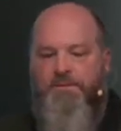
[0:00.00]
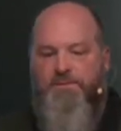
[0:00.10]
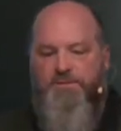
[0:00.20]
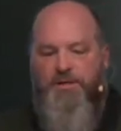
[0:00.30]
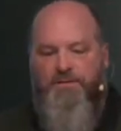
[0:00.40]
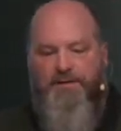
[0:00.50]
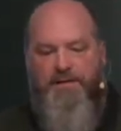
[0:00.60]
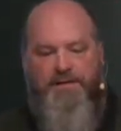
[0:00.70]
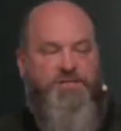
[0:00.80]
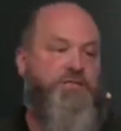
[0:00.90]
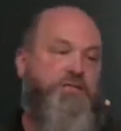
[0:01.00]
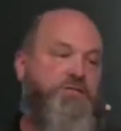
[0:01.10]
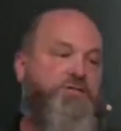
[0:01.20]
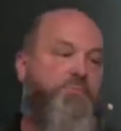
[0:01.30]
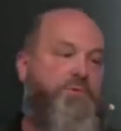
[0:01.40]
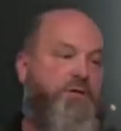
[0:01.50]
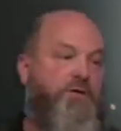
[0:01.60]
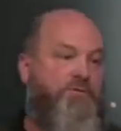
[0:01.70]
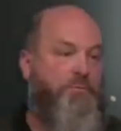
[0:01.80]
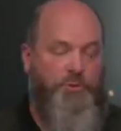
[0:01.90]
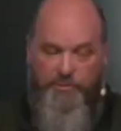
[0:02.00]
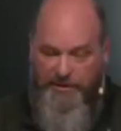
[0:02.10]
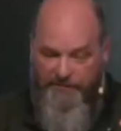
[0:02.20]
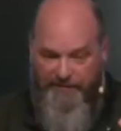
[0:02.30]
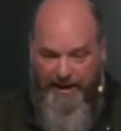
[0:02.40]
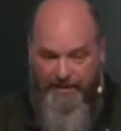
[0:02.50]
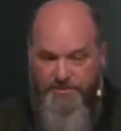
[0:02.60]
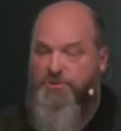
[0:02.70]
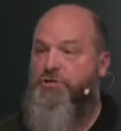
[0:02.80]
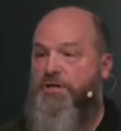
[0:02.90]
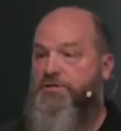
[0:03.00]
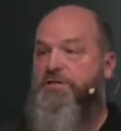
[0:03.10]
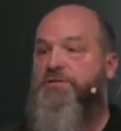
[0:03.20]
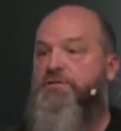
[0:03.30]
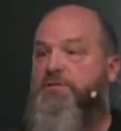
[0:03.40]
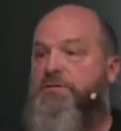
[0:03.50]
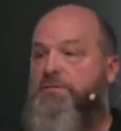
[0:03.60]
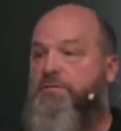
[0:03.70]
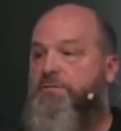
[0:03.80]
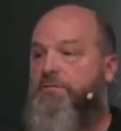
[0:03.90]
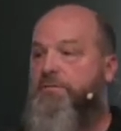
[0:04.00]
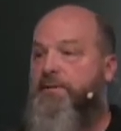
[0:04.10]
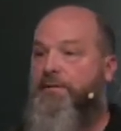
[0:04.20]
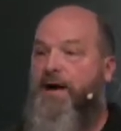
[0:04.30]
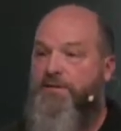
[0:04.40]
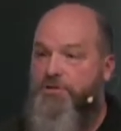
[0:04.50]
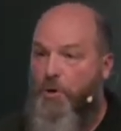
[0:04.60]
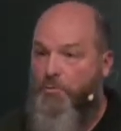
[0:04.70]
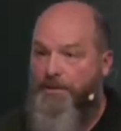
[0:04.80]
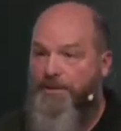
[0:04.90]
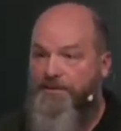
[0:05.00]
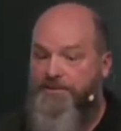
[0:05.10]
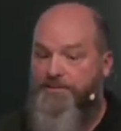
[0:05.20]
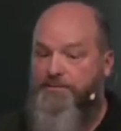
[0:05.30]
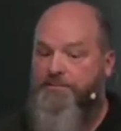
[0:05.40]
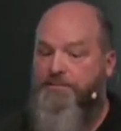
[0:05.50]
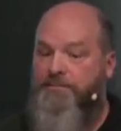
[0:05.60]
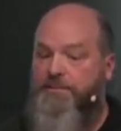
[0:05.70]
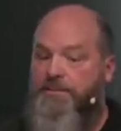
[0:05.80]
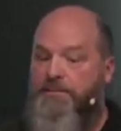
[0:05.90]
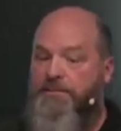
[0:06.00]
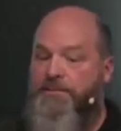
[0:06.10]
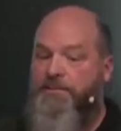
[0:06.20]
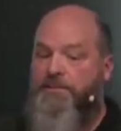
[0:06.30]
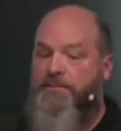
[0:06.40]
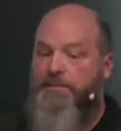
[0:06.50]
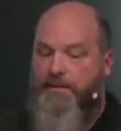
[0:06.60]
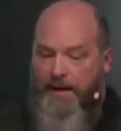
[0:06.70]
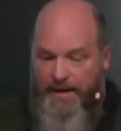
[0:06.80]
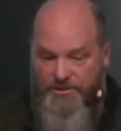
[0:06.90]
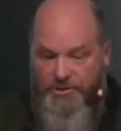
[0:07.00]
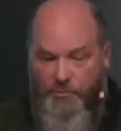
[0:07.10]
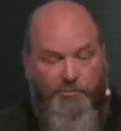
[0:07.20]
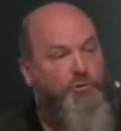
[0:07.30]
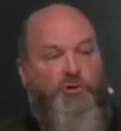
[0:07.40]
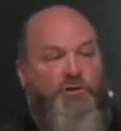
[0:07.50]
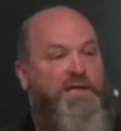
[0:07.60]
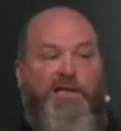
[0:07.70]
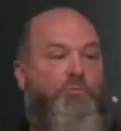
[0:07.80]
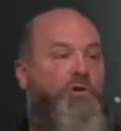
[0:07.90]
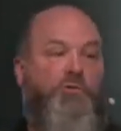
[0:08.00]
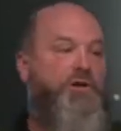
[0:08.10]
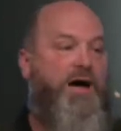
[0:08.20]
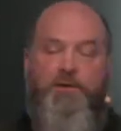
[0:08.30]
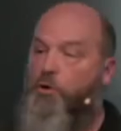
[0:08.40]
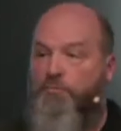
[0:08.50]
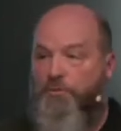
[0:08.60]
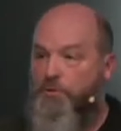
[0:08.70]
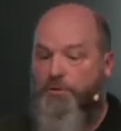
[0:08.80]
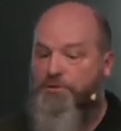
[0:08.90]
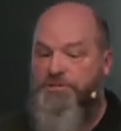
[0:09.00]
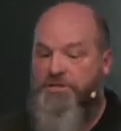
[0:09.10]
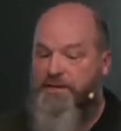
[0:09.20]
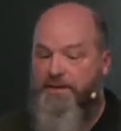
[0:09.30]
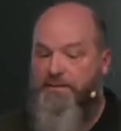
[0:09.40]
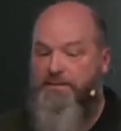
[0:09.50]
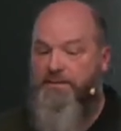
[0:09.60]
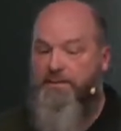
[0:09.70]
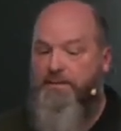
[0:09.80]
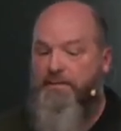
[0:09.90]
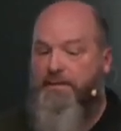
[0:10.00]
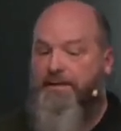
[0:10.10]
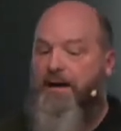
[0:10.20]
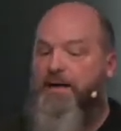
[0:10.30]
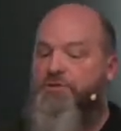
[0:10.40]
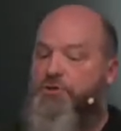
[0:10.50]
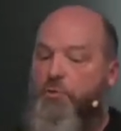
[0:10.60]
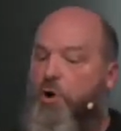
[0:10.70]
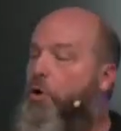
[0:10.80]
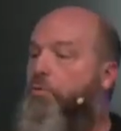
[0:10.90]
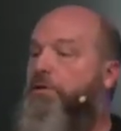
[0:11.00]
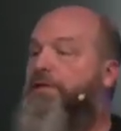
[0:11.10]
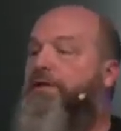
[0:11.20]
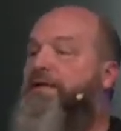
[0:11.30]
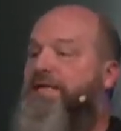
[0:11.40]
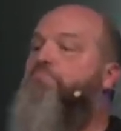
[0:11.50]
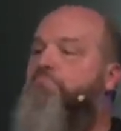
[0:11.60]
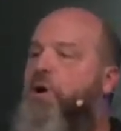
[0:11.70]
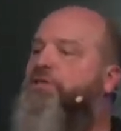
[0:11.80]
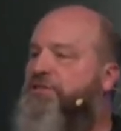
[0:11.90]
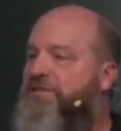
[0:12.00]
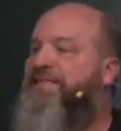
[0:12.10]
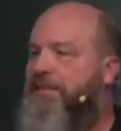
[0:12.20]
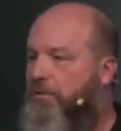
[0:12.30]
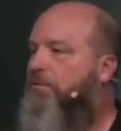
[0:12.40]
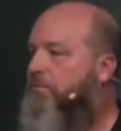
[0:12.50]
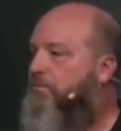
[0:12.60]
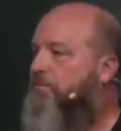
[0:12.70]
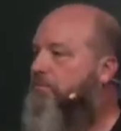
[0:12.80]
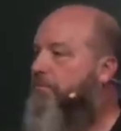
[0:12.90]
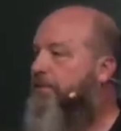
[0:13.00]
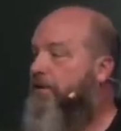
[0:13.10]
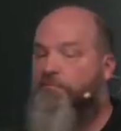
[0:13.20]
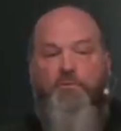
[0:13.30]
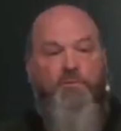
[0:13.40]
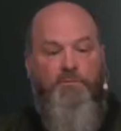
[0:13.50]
suddenly he sees something of the beauty of God's justice and God's holiness. A God so good that He will not overlook sin, and a God so holy that He must deal with evil.